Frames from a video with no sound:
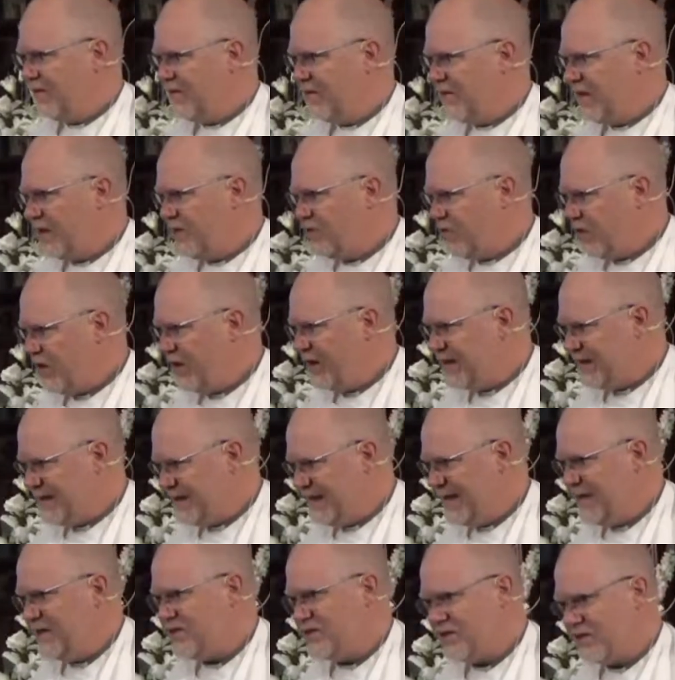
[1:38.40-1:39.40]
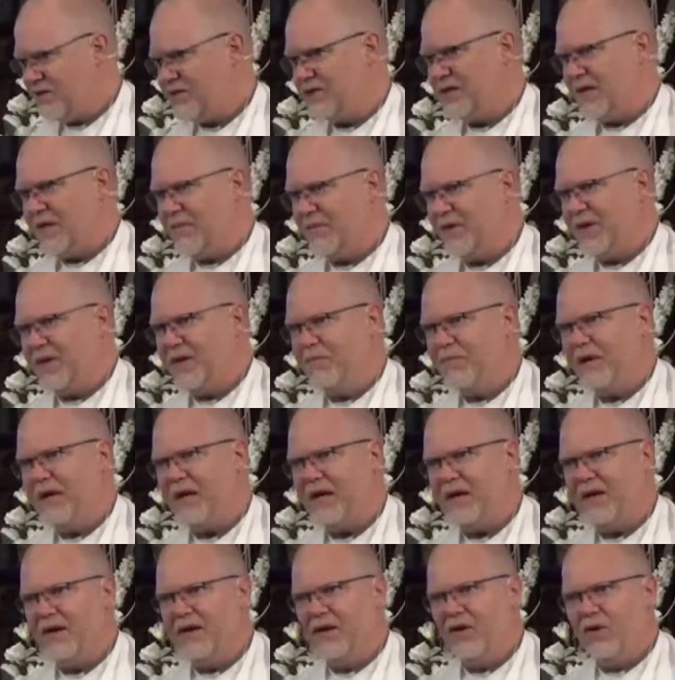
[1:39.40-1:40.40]
they try to teach us something
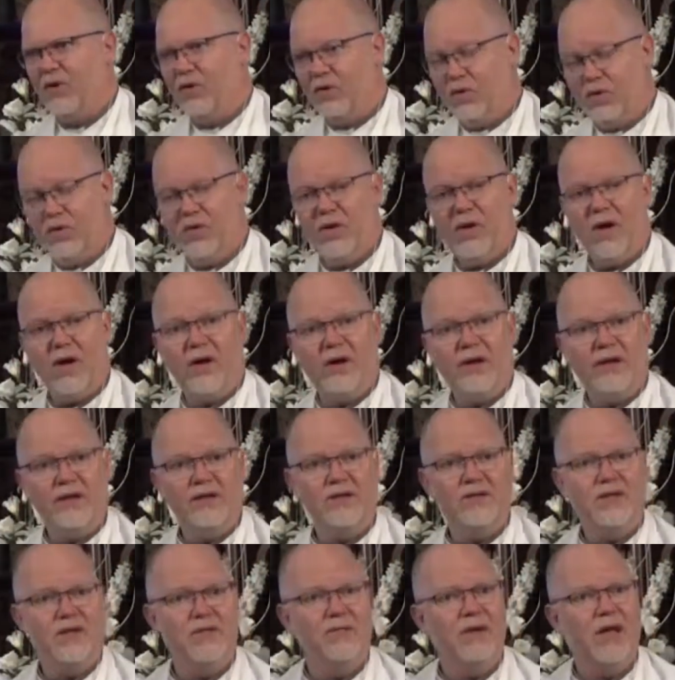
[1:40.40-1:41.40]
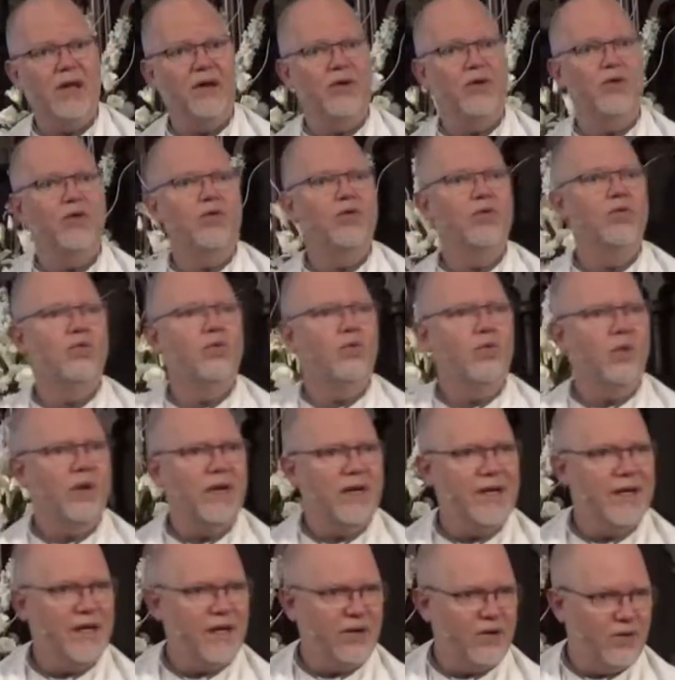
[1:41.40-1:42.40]
about who God is and about who
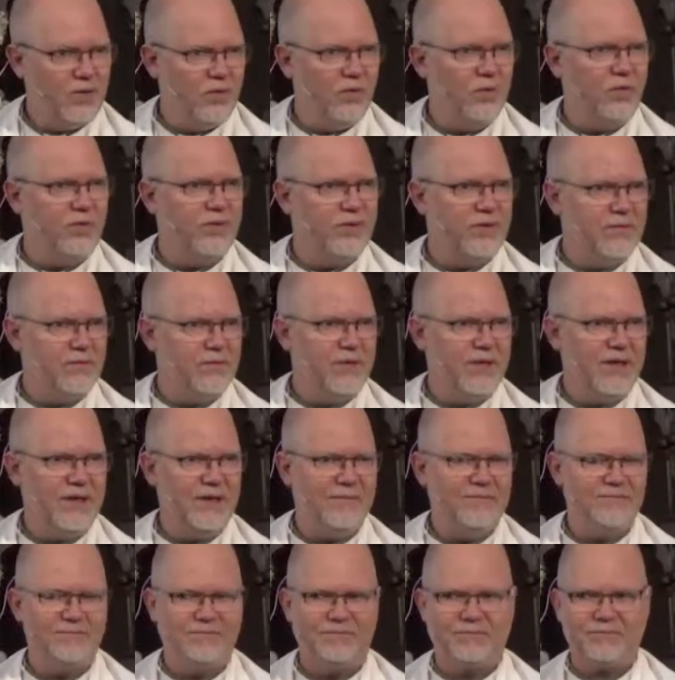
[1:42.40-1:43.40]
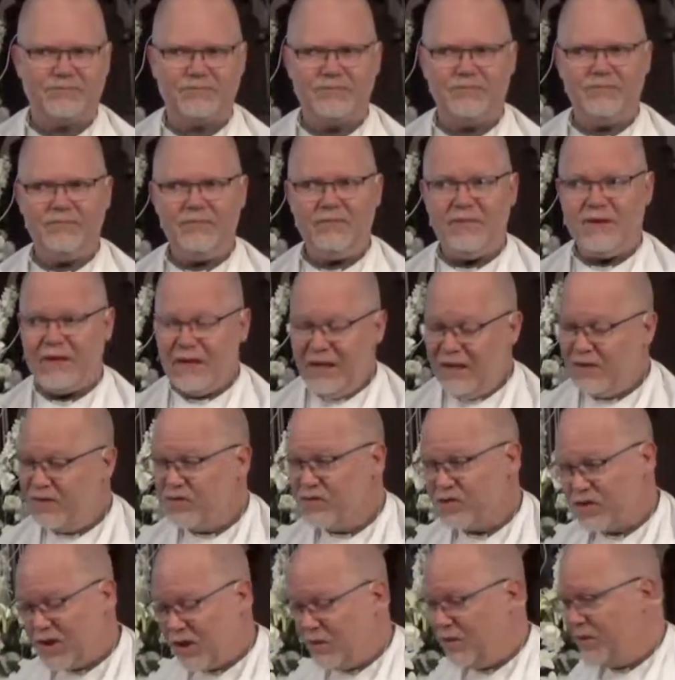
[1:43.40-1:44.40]
we are called to be. And
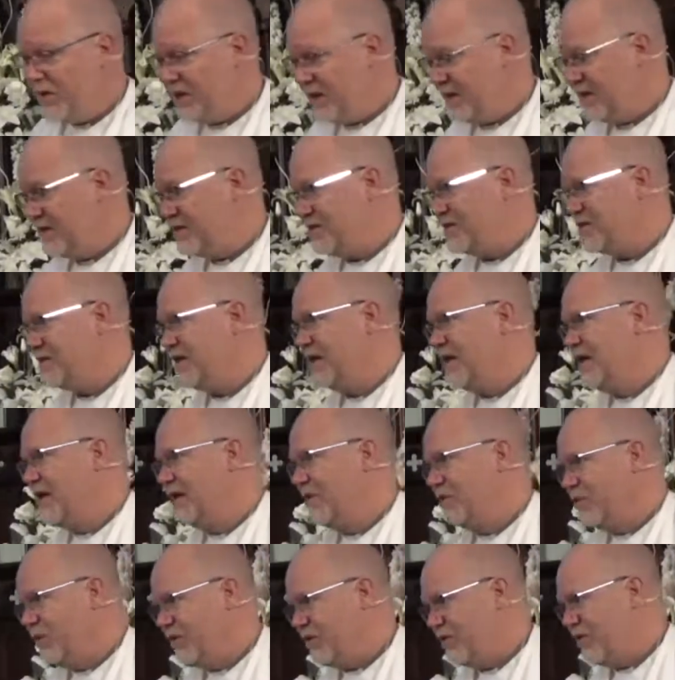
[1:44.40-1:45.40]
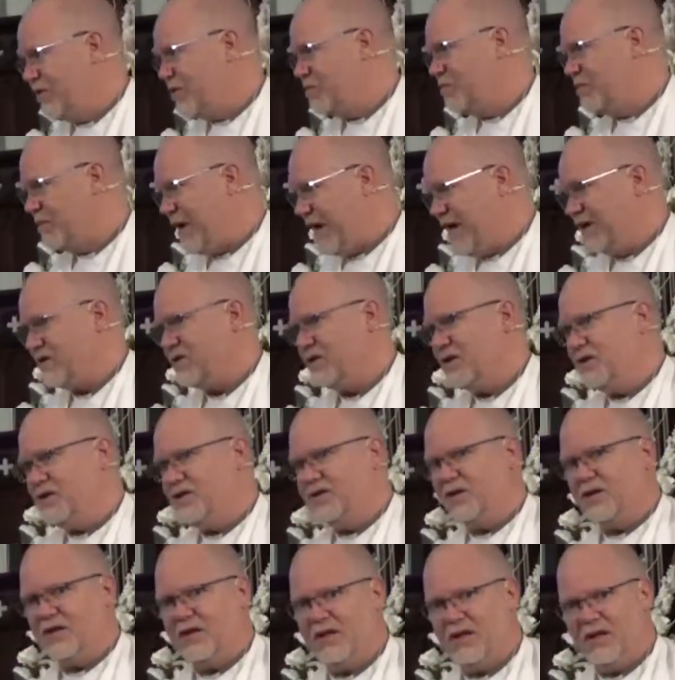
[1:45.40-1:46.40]
so it is with this
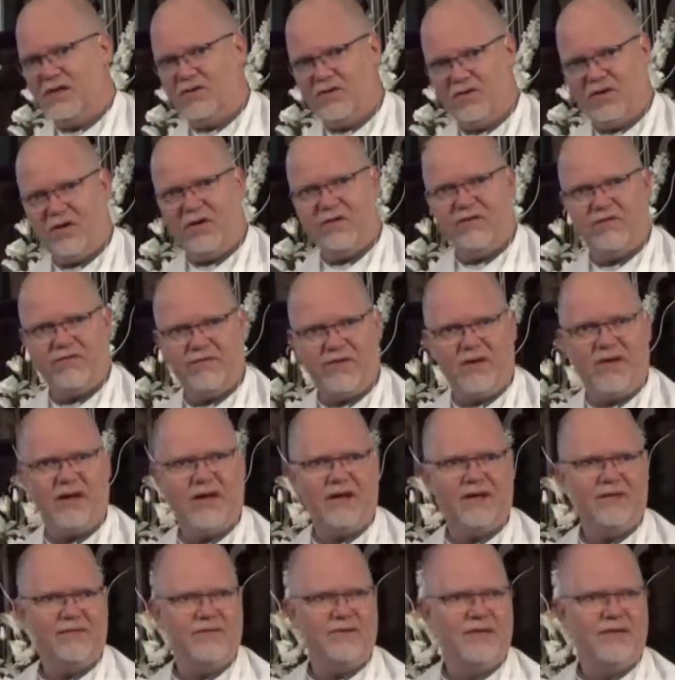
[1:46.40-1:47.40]
passage in John 5.